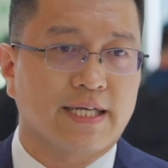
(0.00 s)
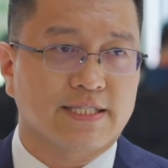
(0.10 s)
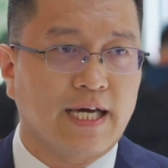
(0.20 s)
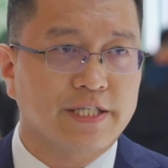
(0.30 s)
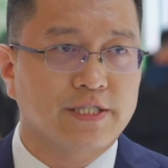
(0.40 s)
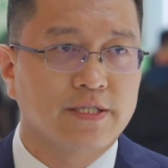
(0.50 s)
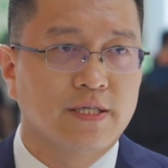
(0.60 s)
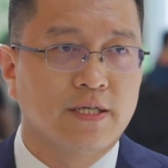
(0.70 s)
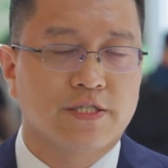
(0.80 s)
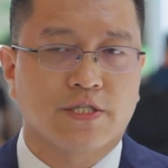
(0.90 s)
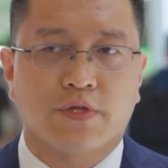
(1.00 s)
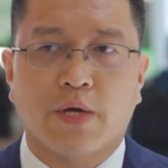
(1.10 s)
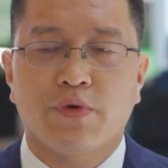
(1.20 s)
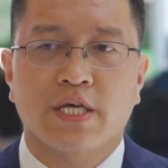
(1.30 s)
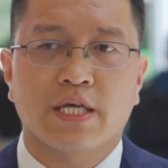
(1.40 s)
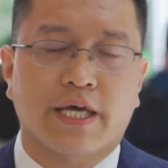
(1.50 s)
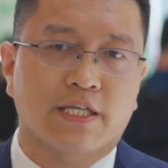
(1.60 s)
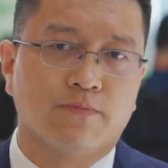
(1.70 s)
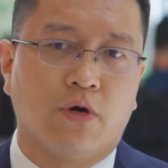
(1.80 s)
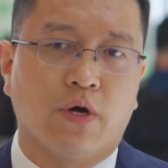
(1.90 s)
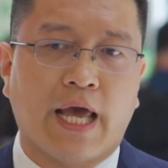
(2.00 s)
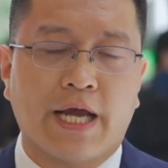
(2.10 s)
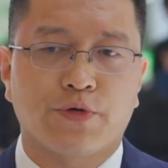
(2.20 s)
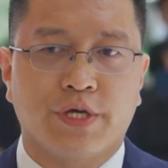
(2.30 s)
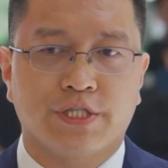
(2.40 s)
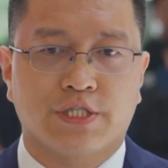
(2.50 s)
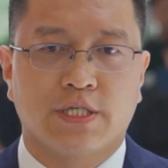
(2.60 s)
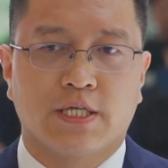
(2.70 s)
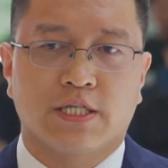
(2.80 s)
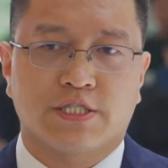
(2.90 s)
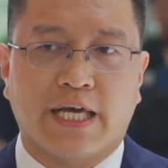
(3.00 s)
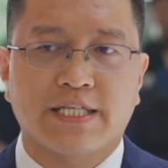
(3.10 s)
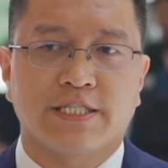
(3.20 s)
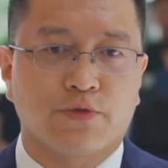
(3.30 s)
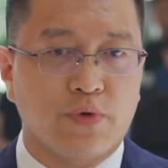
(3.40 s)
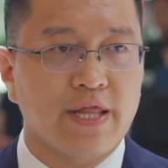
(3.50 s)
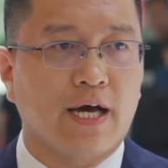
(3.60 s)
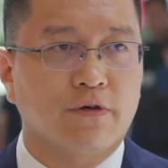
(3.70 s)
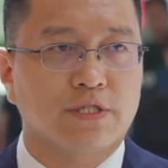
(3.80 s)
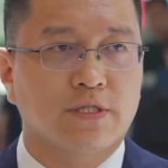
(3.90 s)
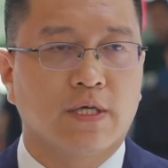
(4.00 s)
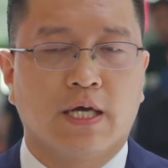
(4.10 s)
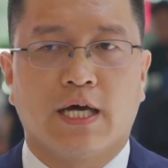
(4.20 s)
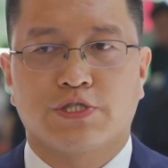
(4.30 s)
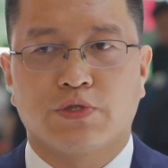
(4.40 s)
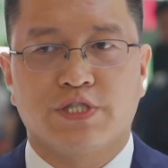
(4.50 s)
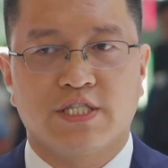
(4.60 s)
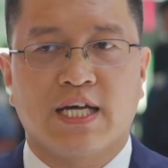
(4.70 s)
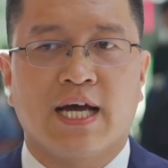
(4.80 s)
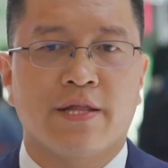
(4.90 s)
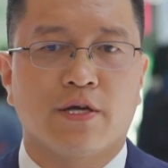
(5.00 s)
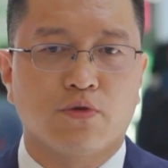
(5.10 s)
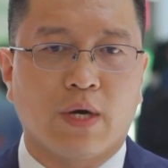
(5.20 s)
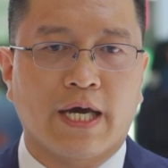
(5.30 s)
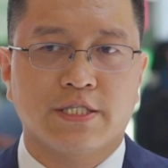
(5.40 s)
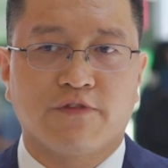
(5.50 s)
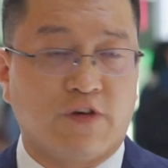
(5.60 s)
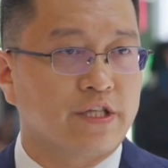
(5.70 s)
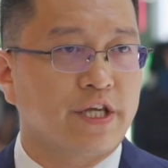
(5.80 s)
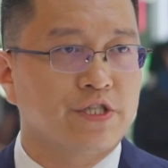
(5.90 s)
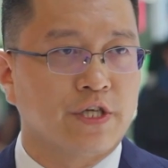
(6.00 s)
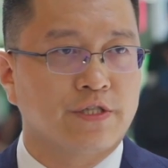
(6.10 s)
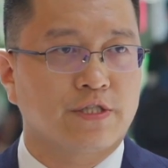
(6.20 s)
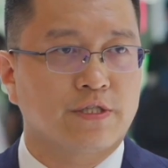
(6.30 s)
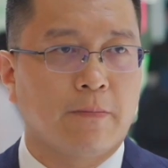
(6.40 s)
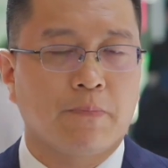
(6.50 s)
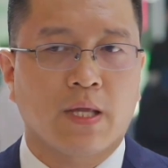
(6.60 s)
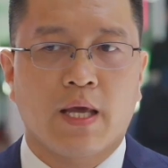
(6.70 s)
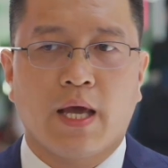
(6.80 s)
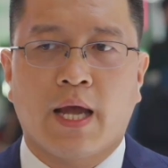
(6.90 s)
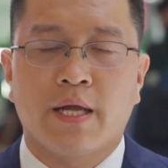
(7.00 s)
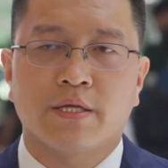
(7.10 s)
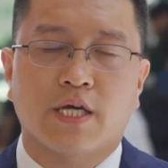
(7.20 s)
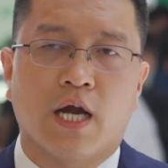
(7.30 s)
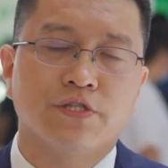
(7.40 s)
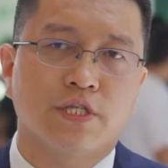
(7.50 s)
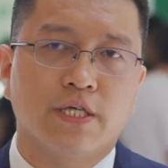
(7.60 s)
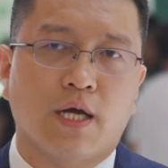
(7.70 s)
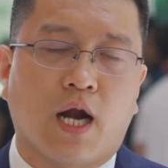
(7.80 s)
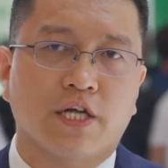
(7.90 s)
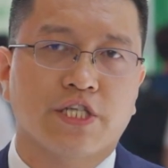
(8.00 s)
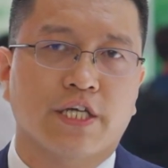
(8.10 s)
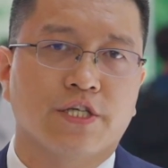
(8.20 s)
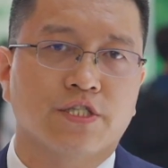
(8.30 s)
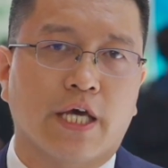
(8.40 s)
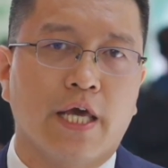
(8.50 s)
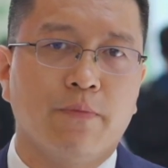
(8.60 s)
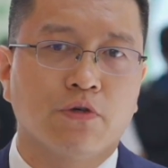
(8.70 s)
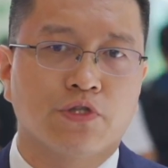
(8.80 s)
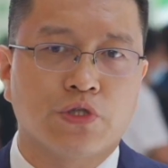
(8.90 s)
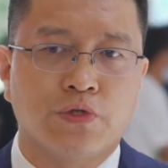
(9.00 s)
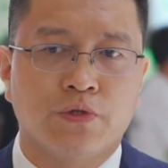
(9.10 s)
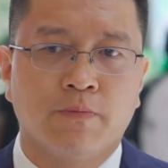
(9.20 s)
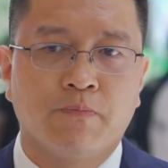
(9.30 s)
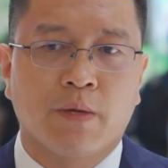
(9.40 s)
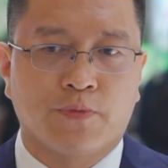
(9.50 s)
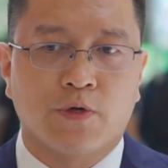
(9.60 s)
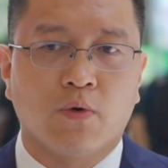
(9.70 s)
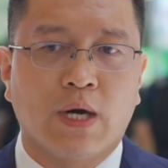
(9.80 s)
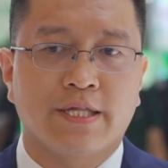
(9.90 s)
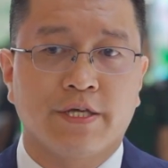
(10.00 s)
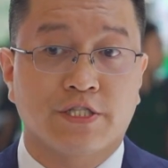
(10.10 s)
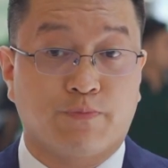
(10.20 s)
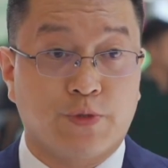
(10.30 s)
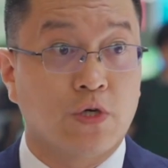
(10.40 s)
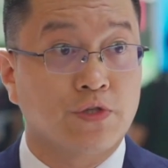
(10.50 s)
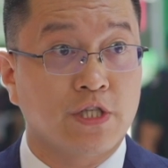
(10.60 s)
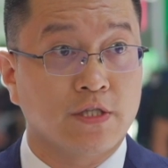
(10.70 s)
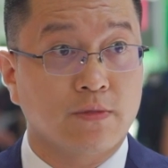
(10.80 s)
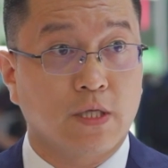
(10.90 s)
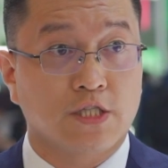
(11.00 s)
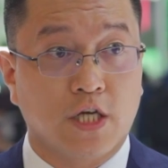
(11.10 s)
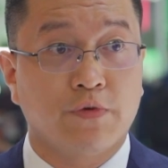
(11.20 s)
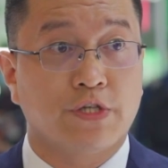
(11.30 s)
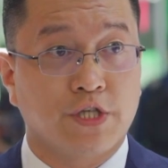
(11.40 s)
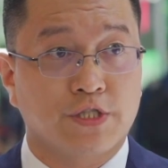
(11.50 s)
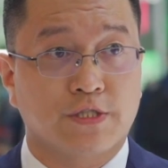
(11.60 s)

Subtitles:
site, so that we can get more accurate testing results to design the right foundations. And currently, Arctech is able to provide these POT services